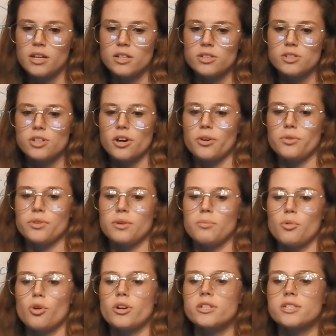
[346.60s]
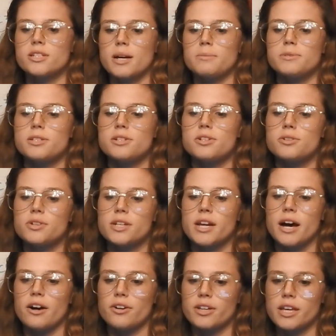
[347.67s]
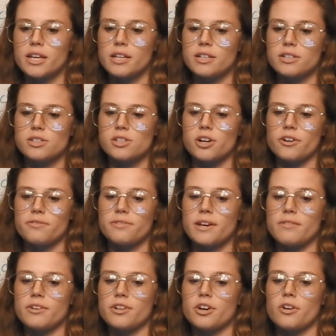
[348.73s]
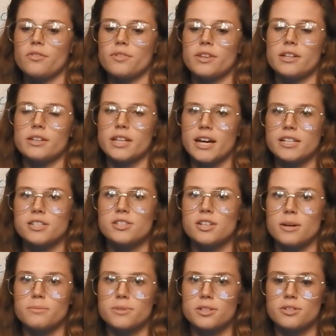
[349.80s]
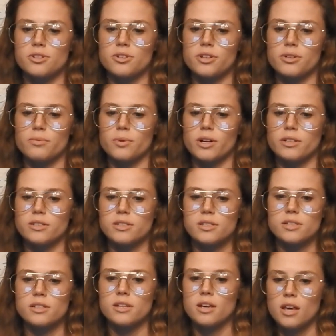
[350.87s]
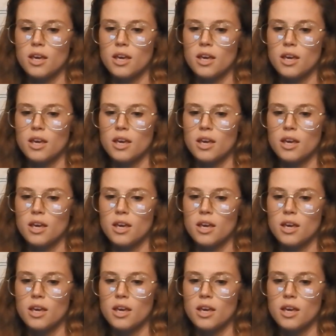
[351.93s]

So the more substituted alkenes are favored over the less substituted ones.